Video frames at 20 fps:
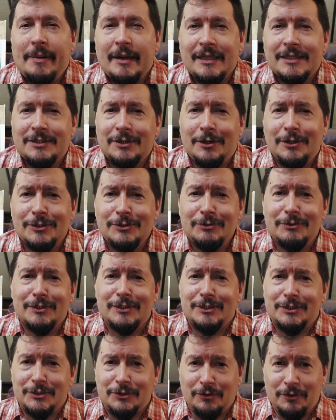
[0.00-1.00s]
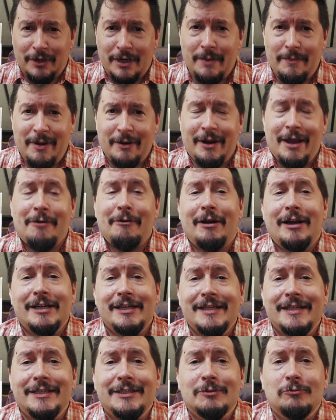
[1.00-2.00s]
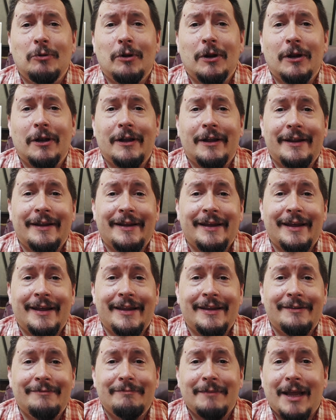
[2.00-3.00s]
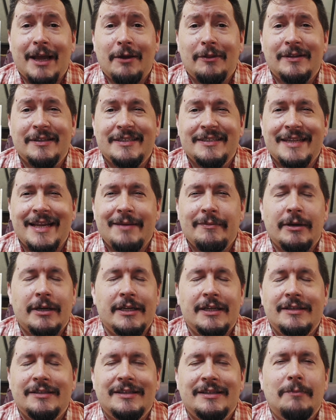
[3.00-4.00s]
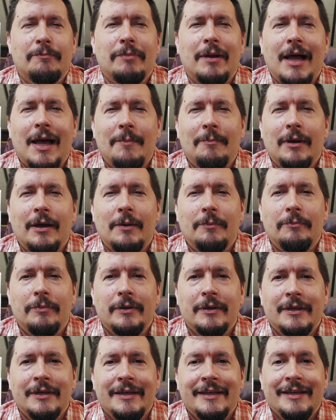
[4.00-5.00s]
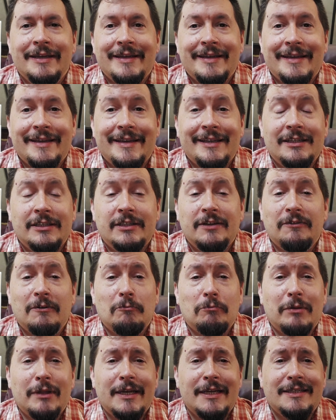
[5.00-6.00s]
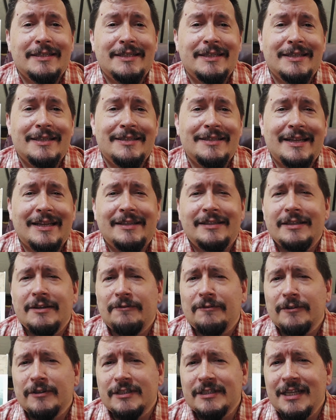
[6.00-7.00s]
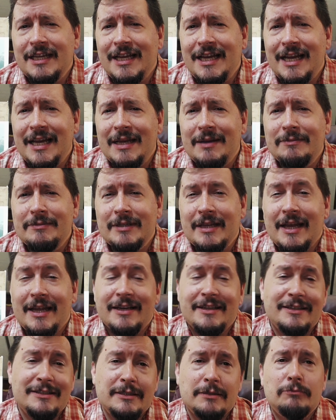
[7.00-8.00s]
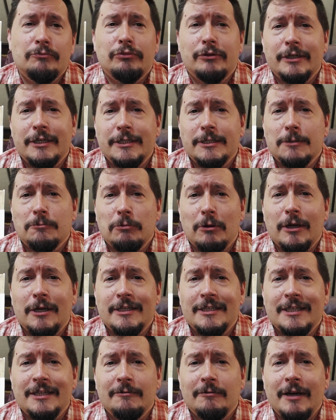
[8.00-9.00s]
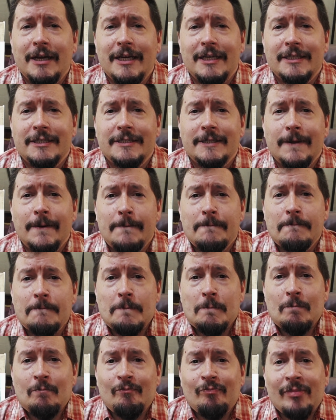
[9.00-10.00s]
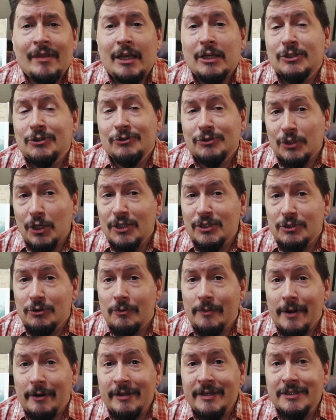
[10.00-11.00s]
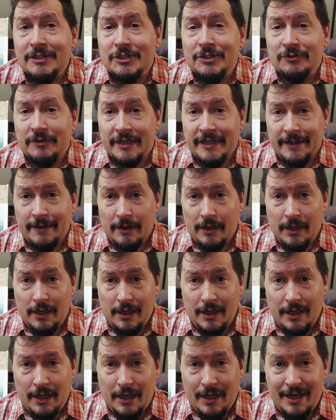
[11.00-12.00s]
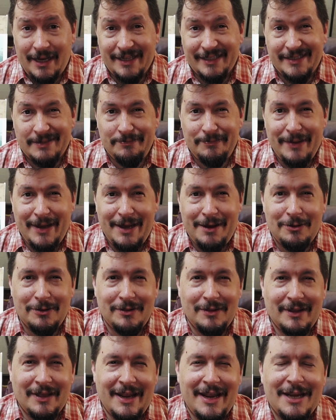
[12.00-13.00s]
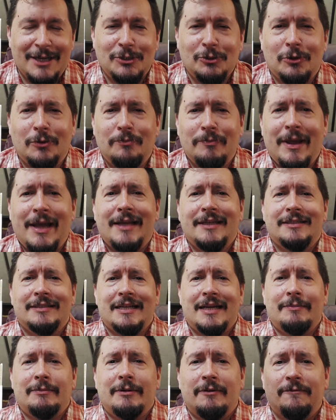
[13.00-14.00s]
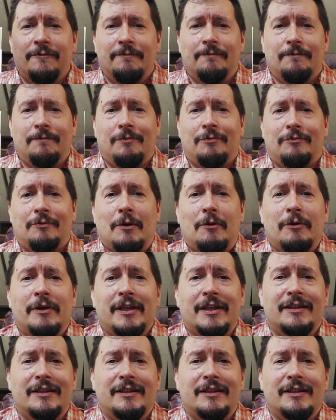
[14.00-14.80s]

it's also a story about how ideas work and how the same ideas can pop up in different places at different times and in some pretty surprising ways. So it's also about history. It's about the age-old pastime of throwing